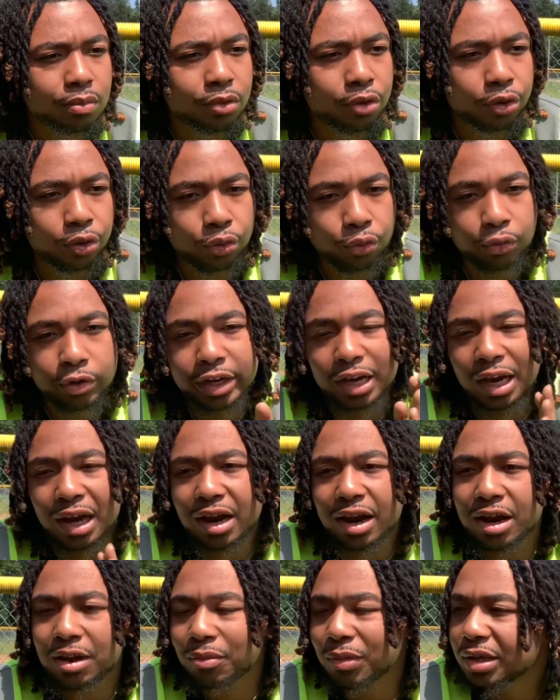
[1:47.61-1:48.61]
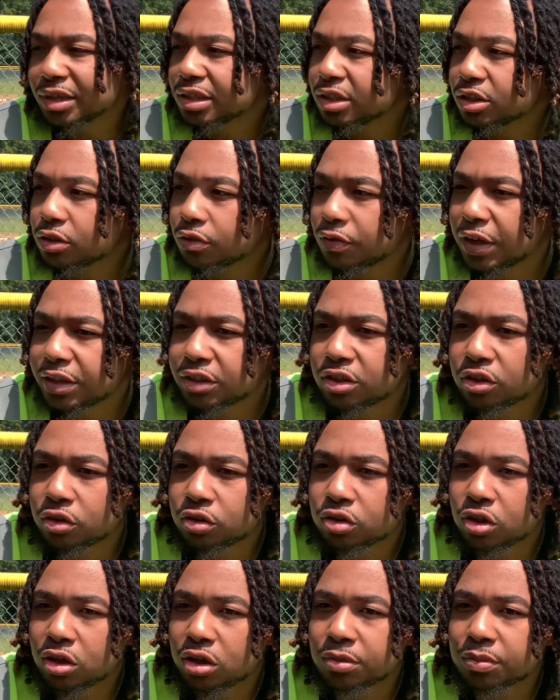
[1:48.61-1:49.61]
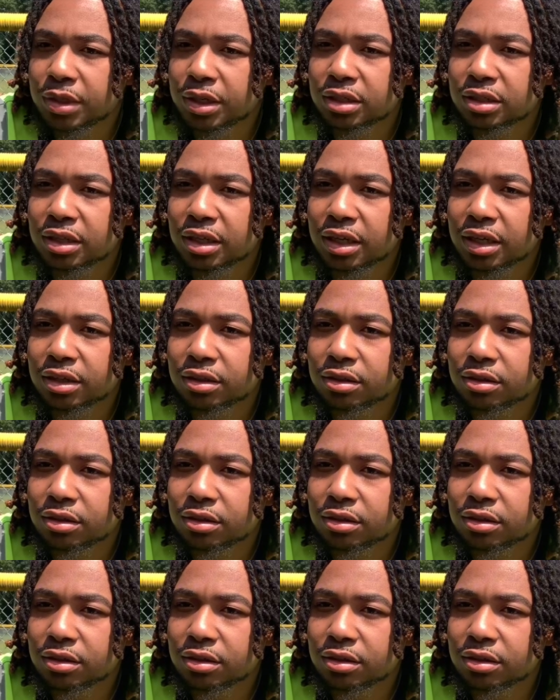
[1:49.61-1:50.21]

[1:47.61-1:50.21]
and realign myself. I told y'all about that.